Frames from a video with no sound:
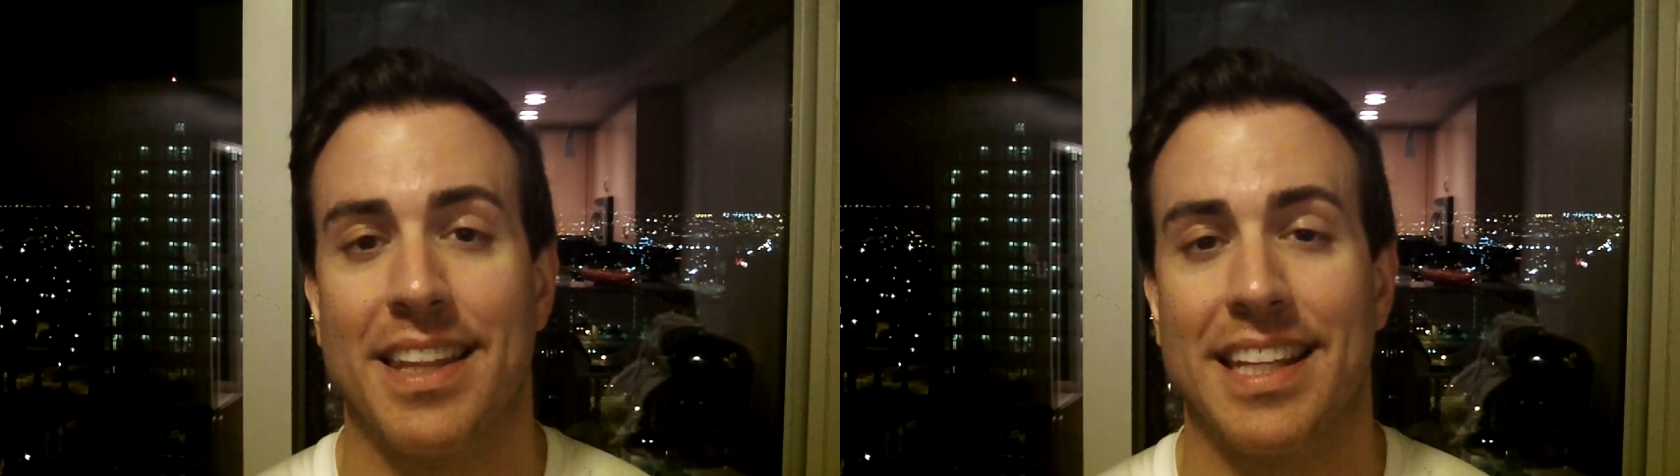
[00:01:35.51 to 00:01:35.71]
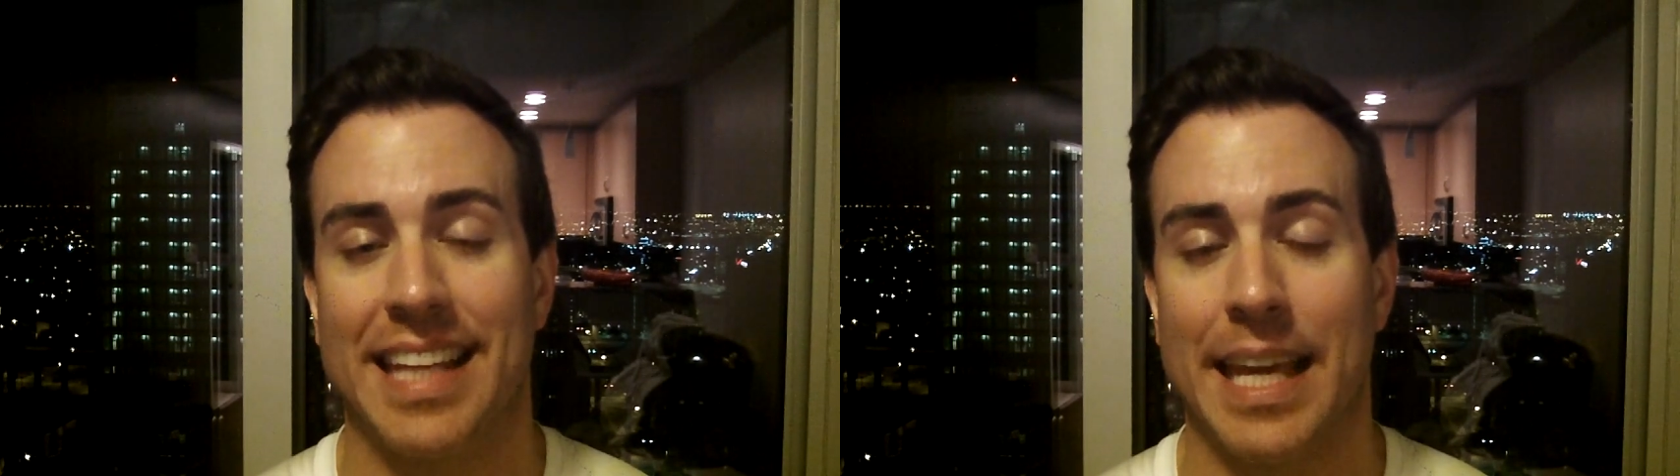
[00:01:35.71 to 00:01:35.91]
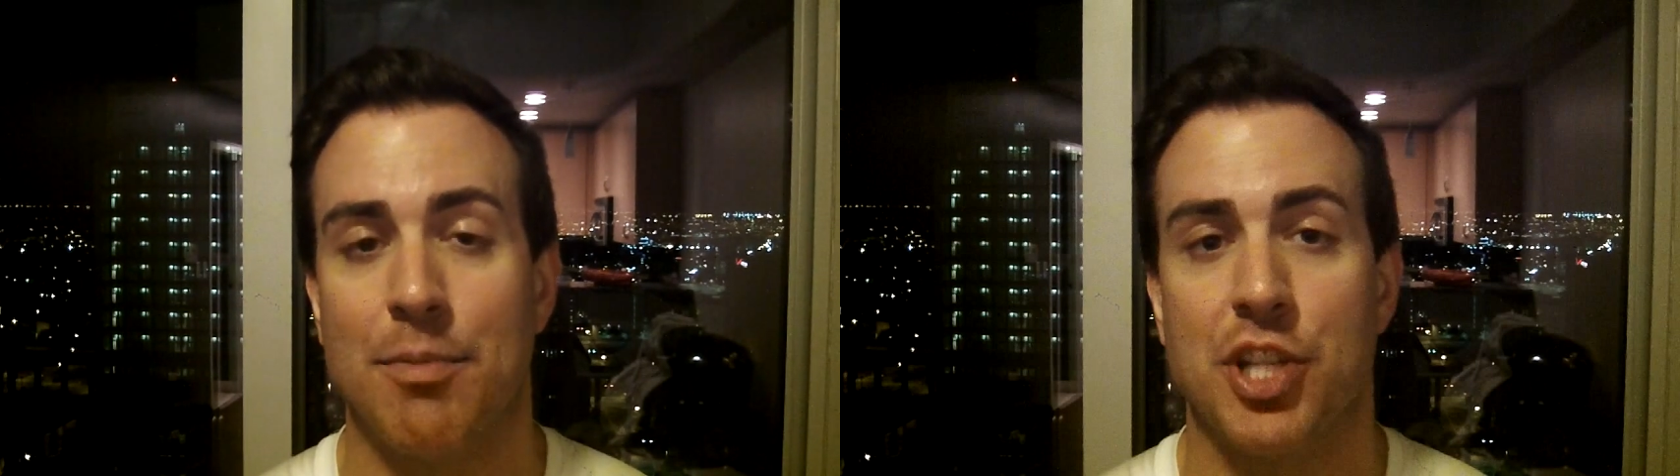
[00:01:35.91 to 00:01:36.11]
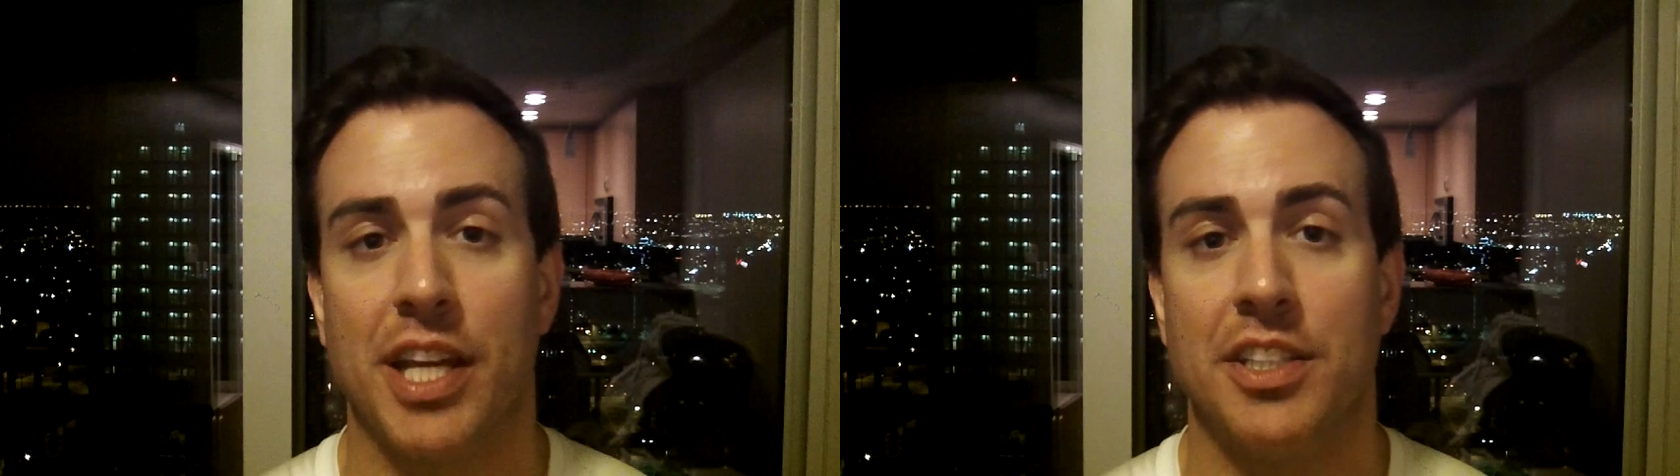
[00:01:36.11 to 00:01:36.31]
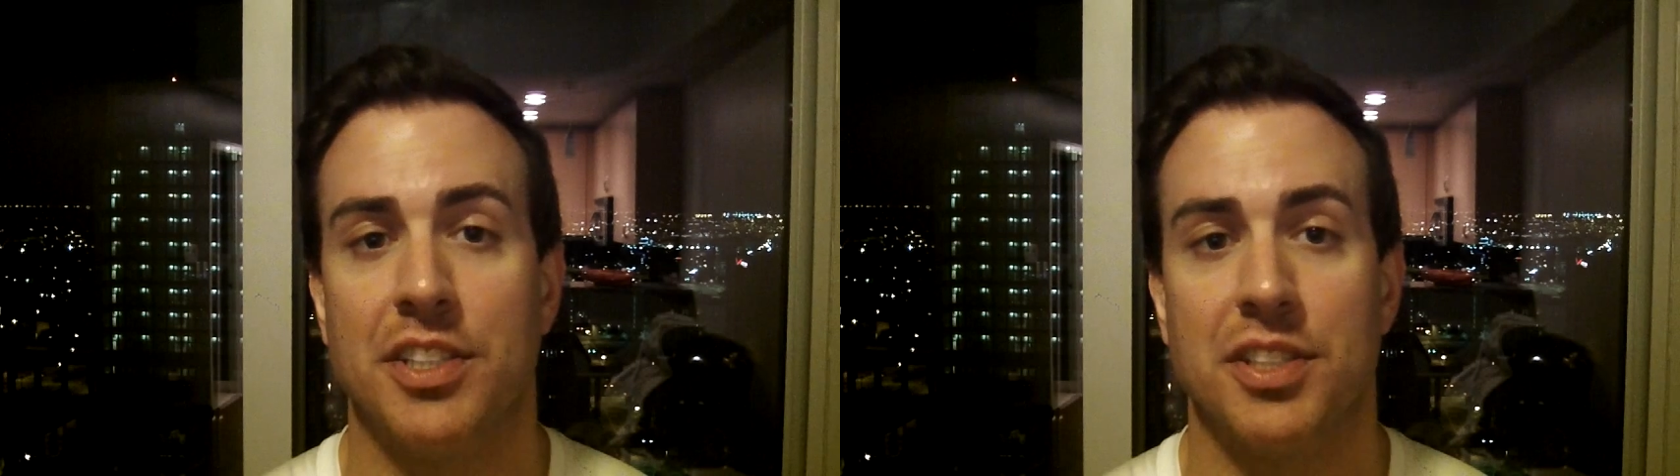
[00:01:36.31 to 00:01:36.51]
the game
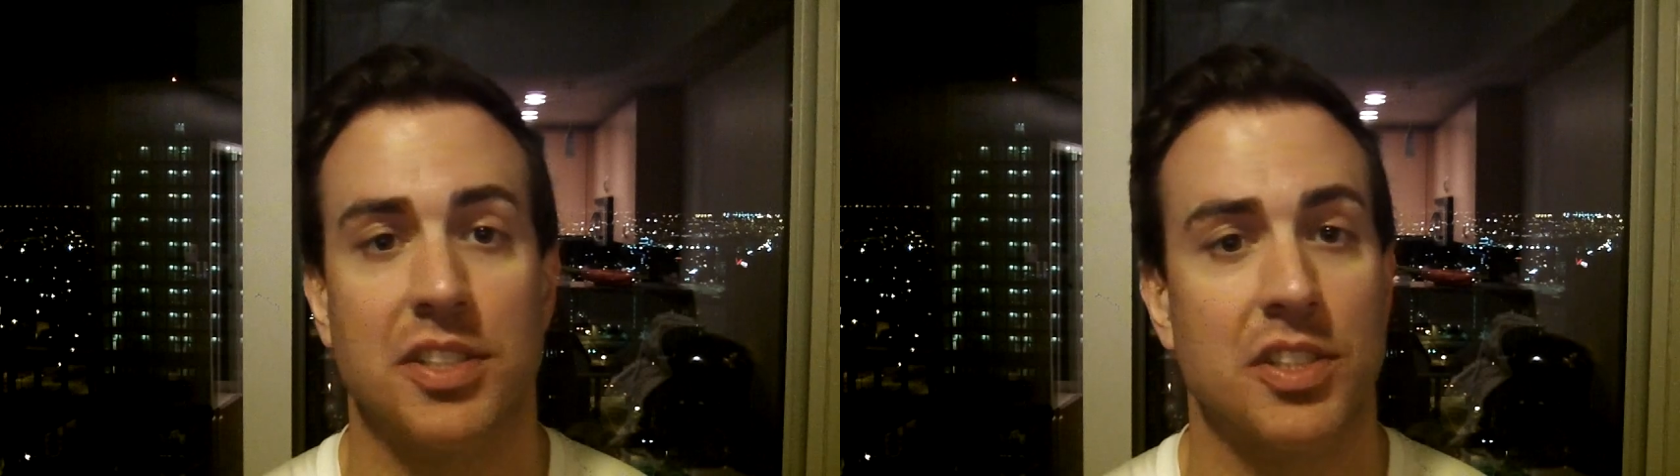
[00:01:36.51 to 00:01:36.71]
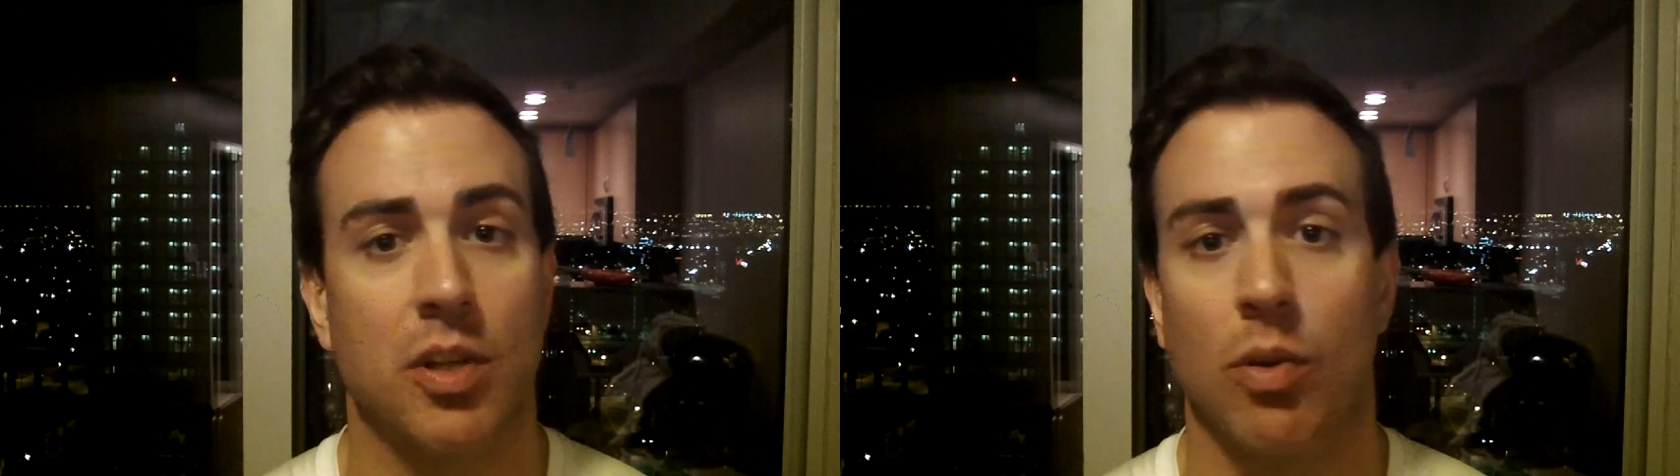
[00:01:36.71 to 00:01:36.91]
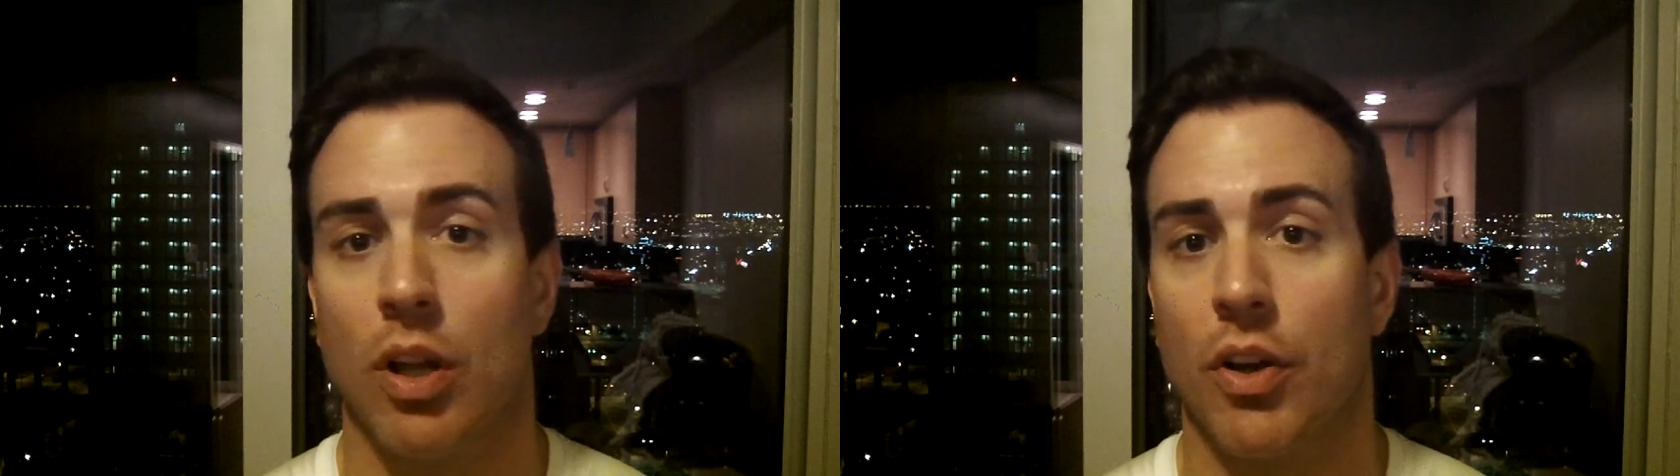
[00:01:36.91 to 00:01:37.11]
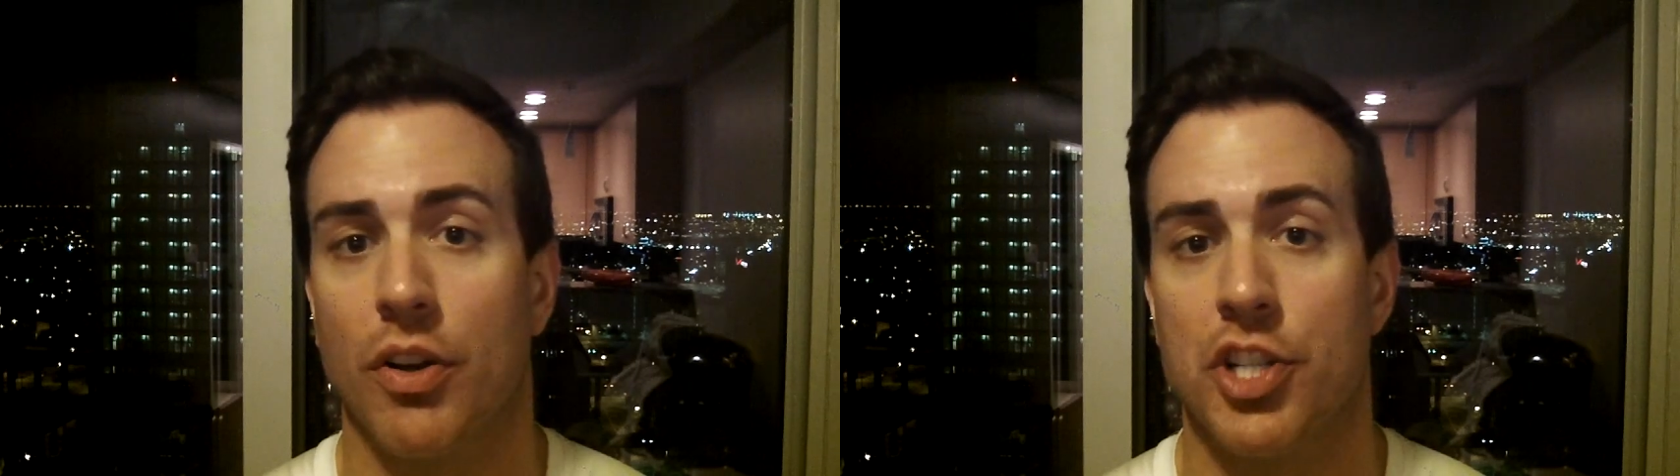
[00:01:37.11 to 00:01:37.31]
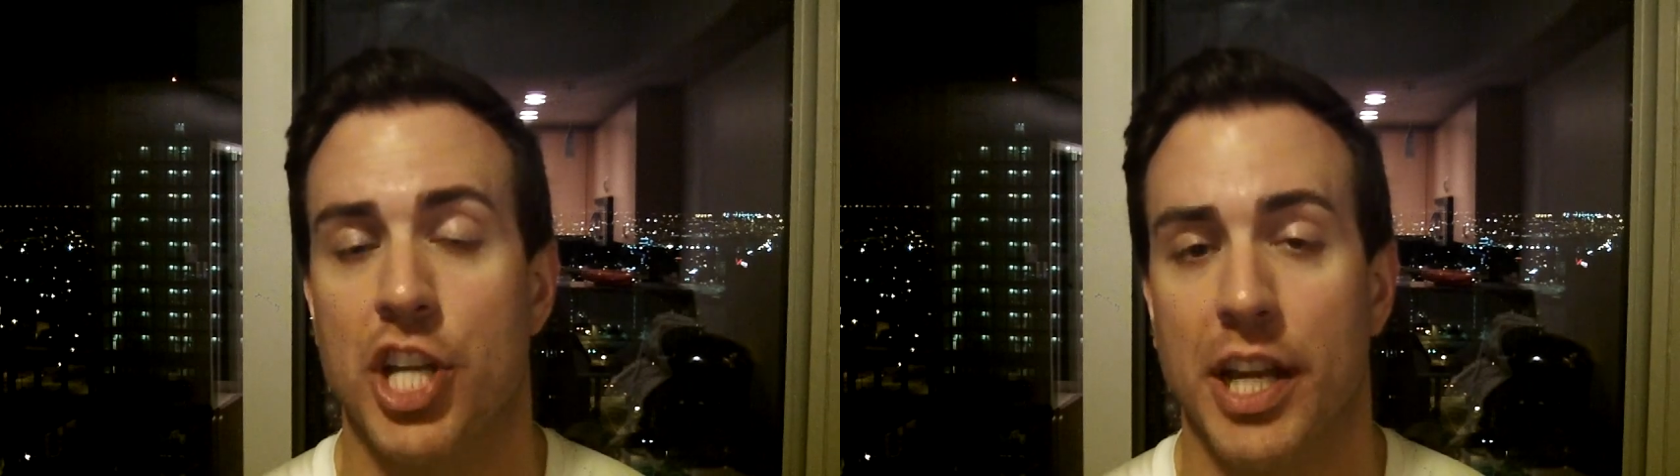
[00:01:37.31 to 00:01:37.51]
changes. It's no
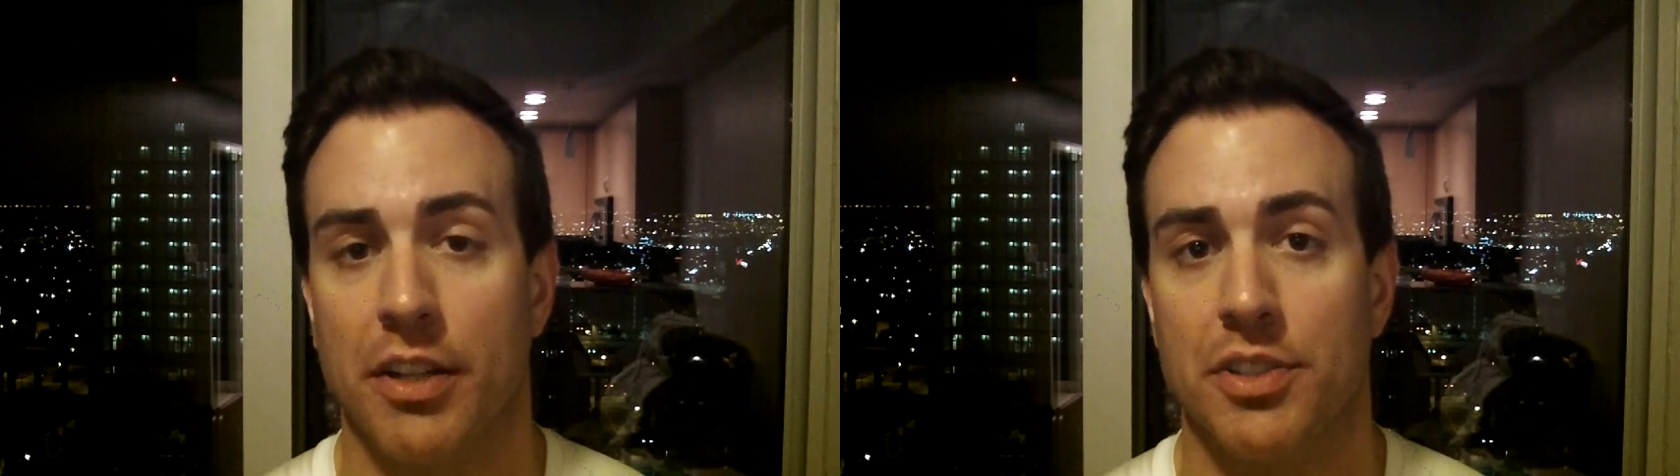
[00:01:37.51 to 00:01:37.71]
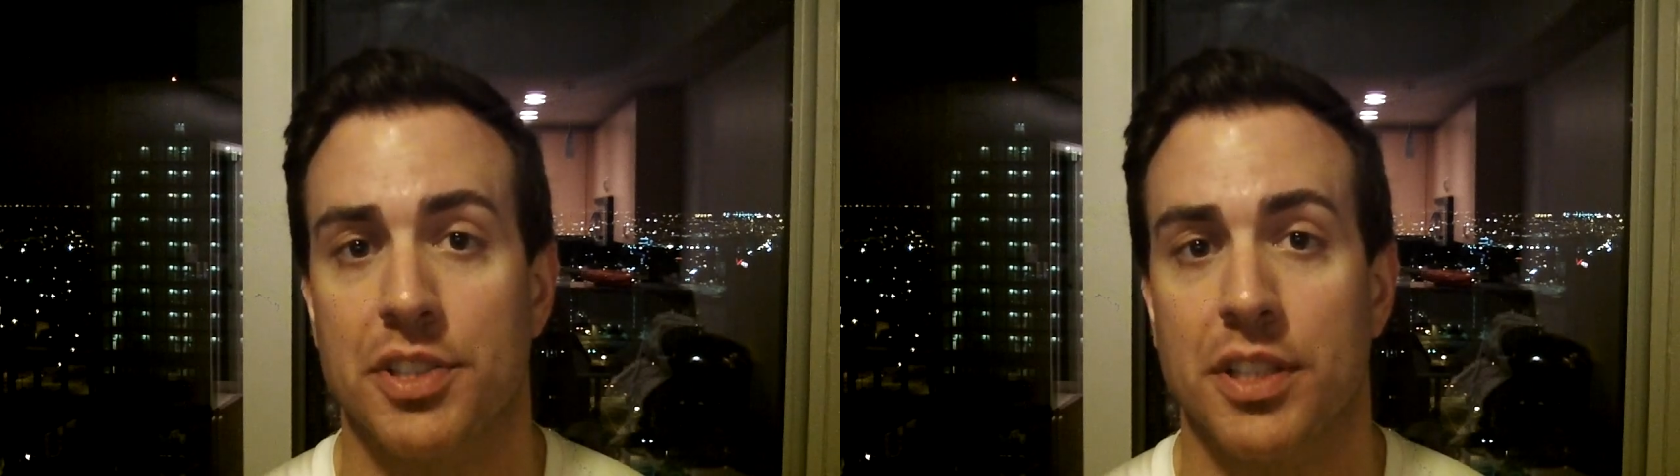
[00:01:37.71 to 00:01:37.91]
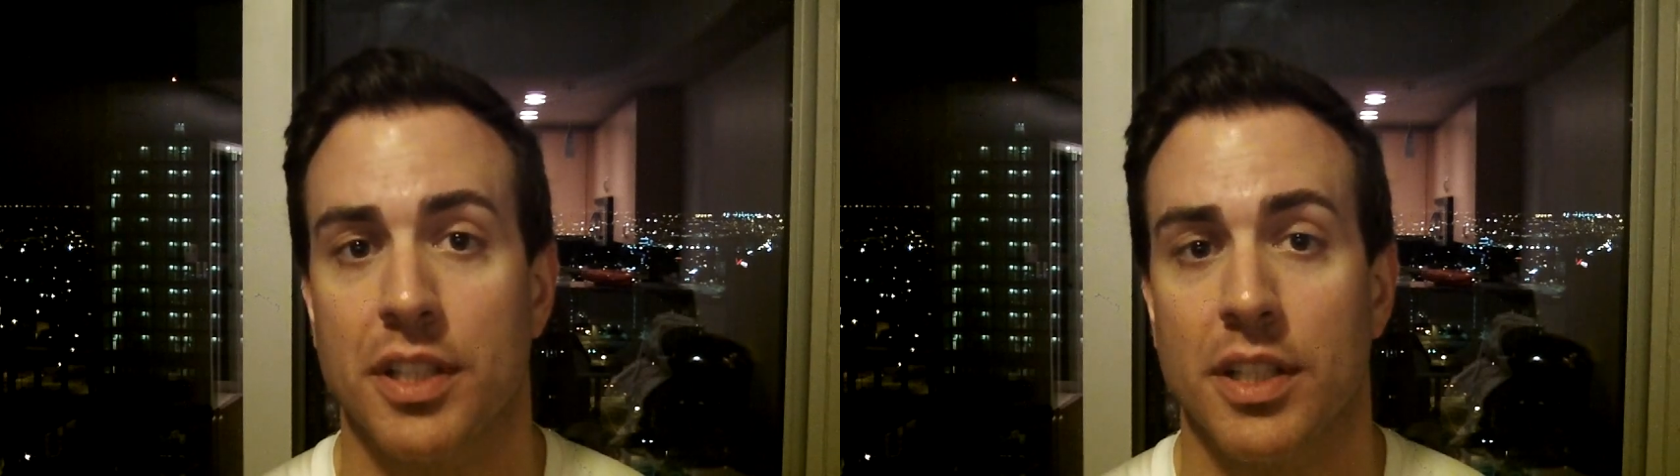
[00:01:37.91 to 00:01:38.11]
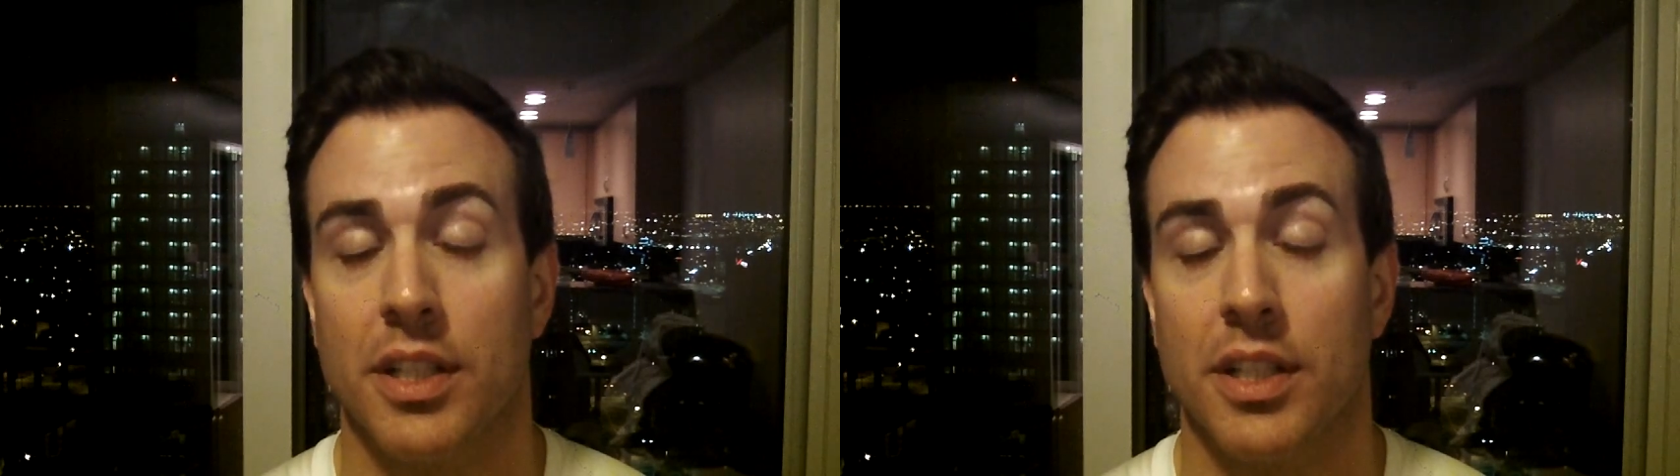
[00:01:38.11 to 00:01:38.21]
longer checkers.